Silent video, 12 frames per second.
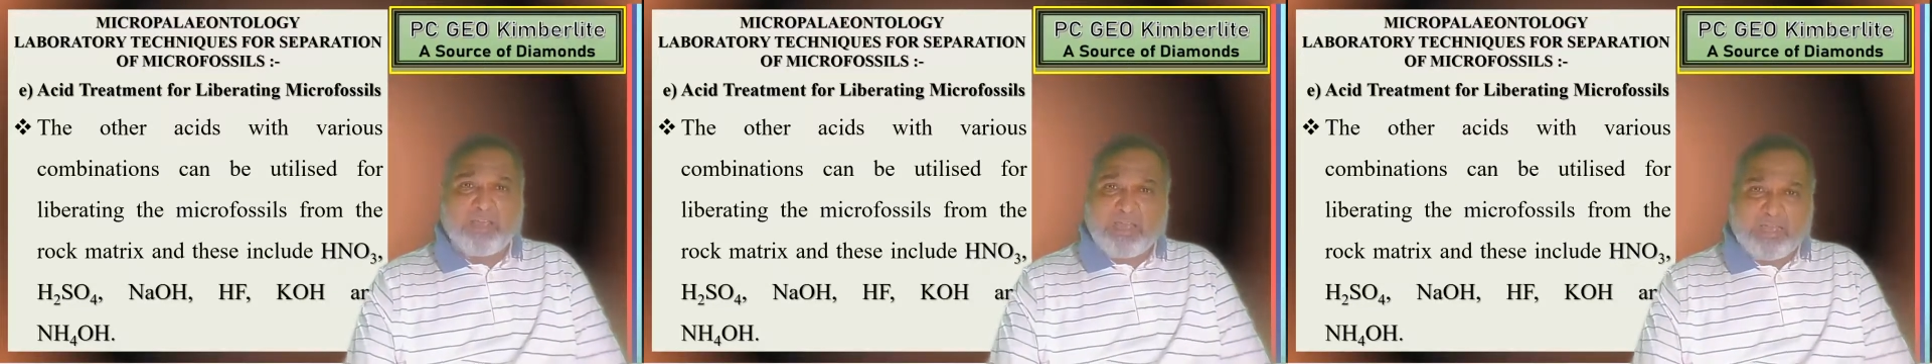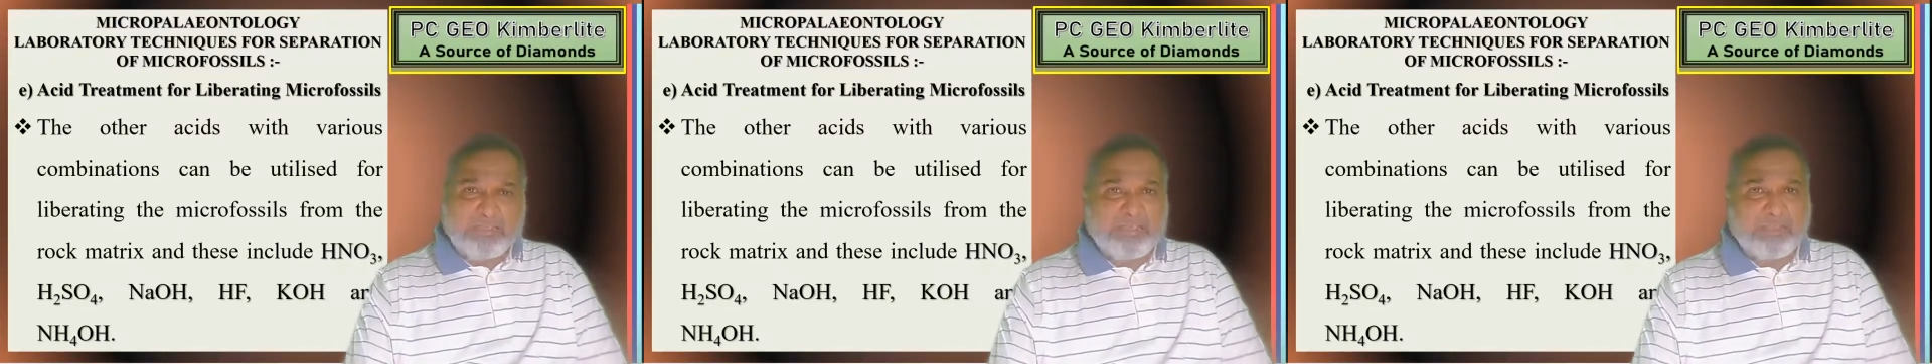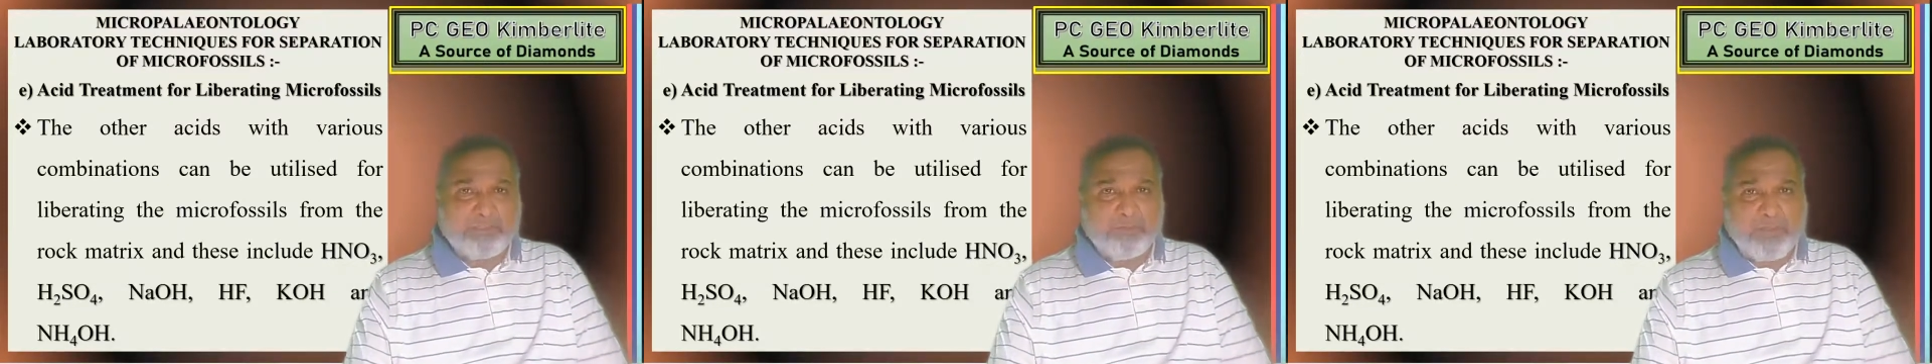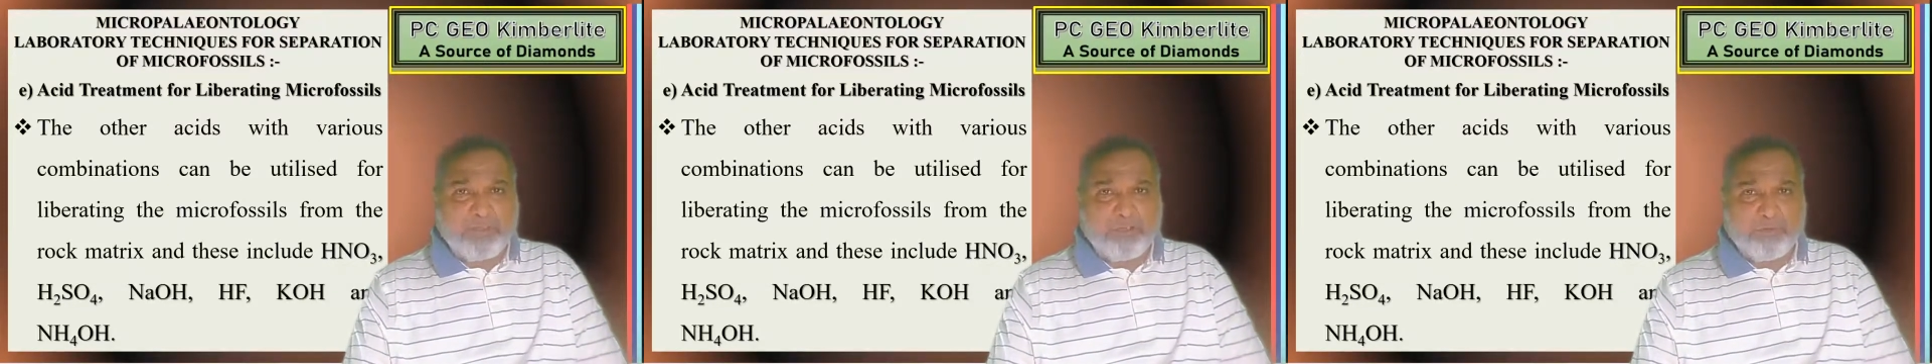acids
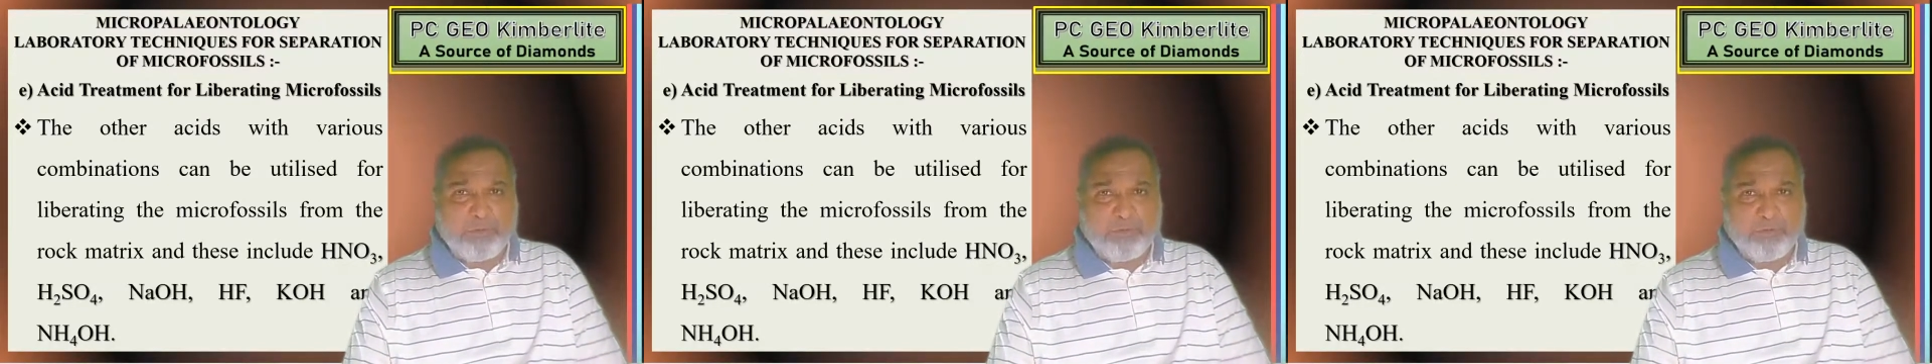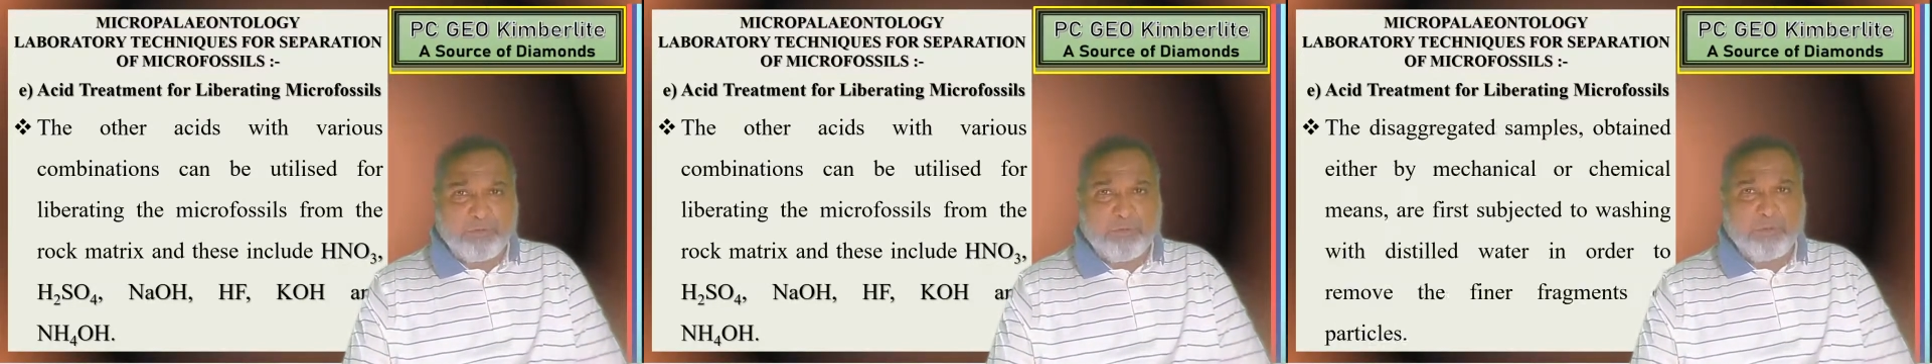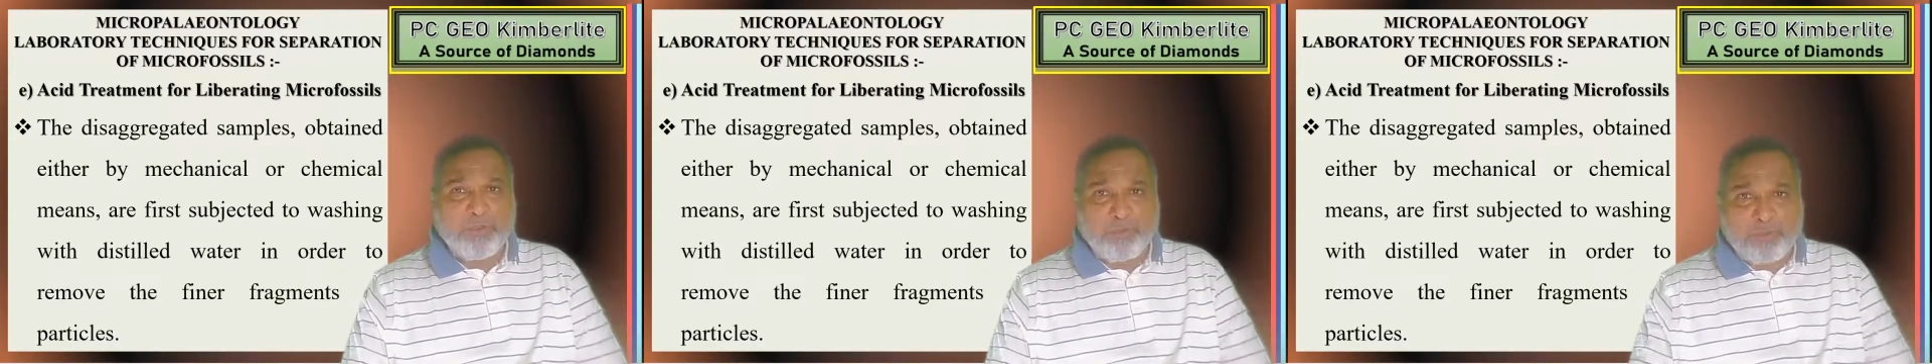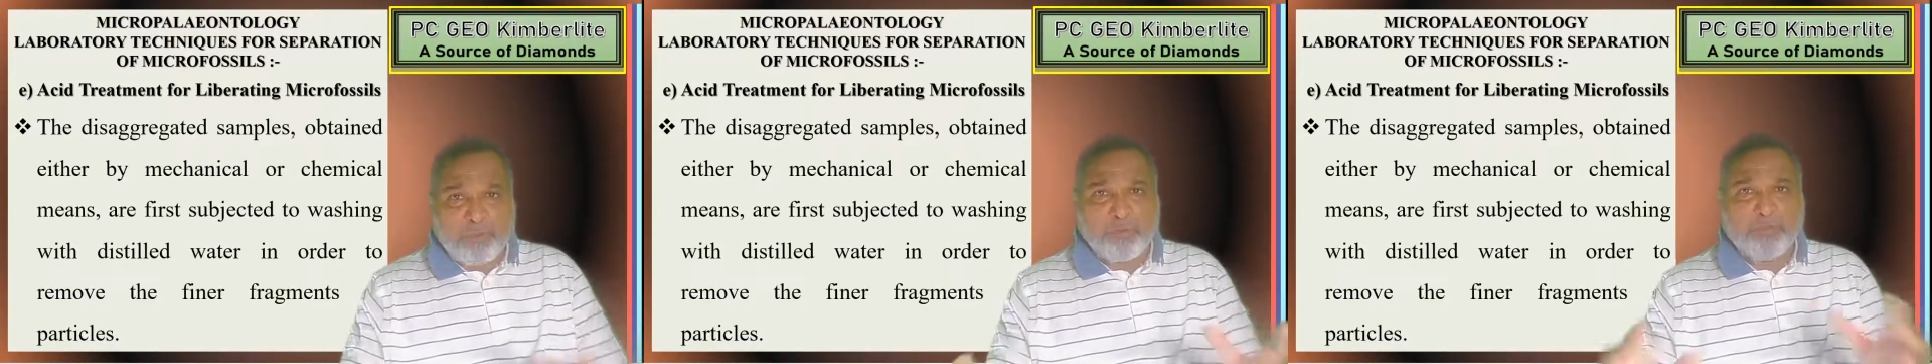when you are going to
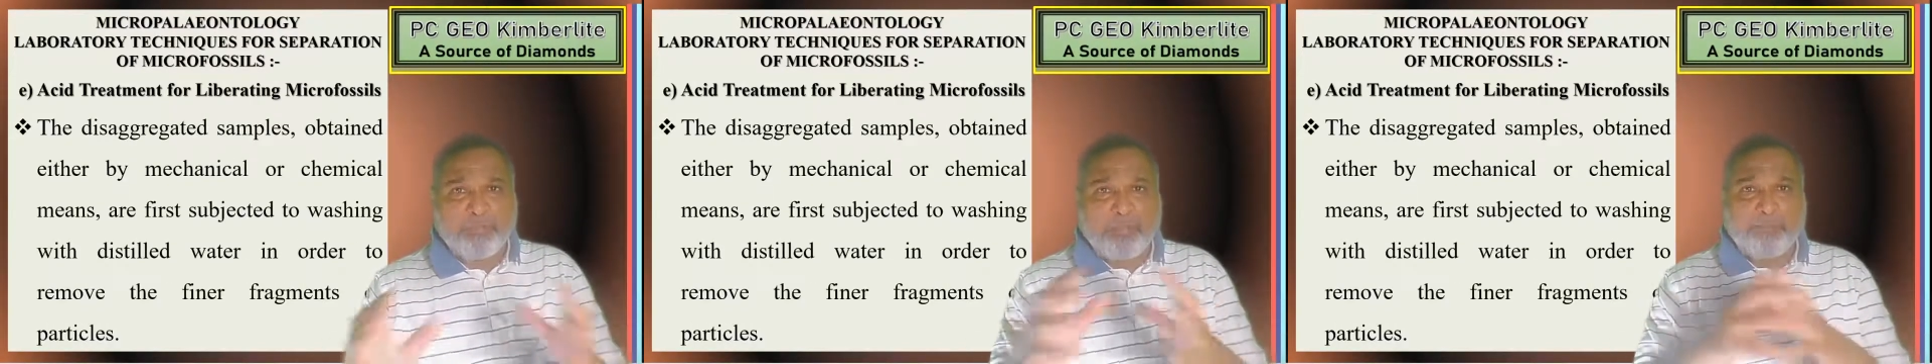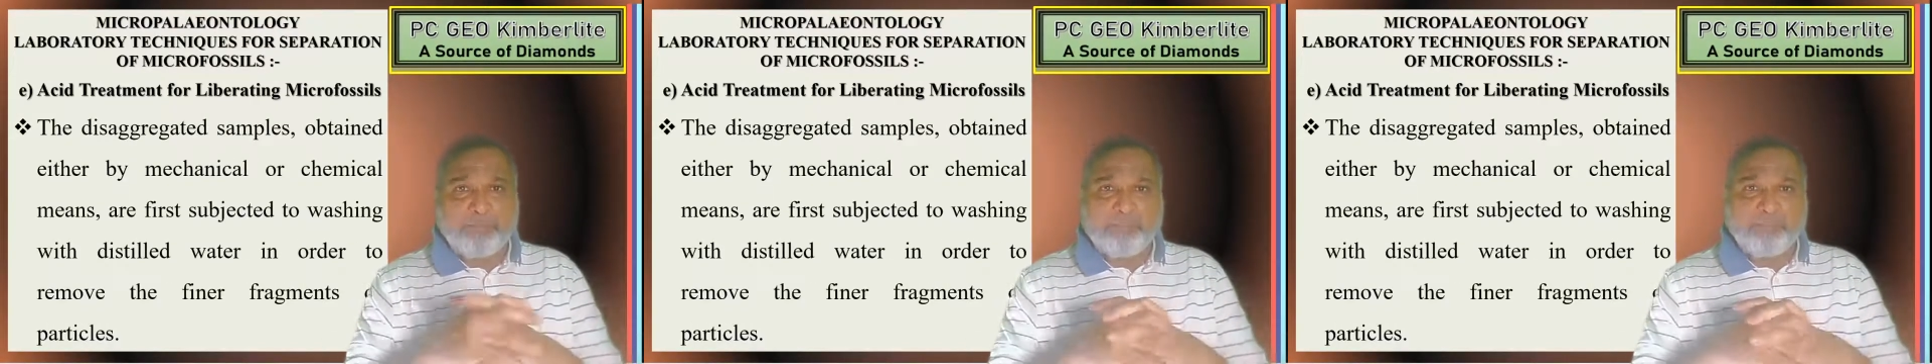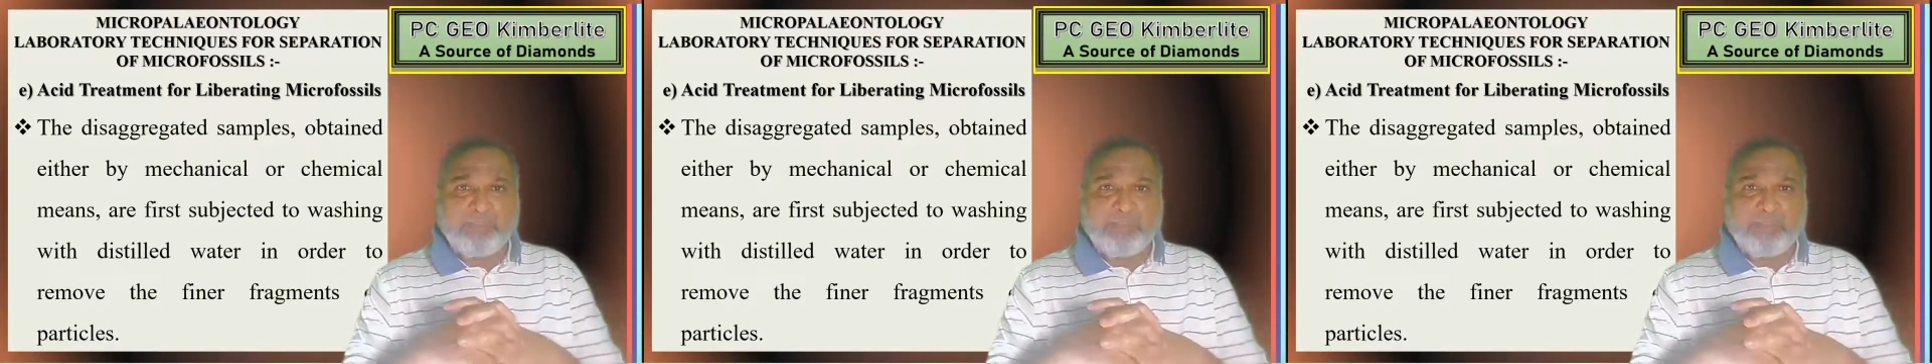use them.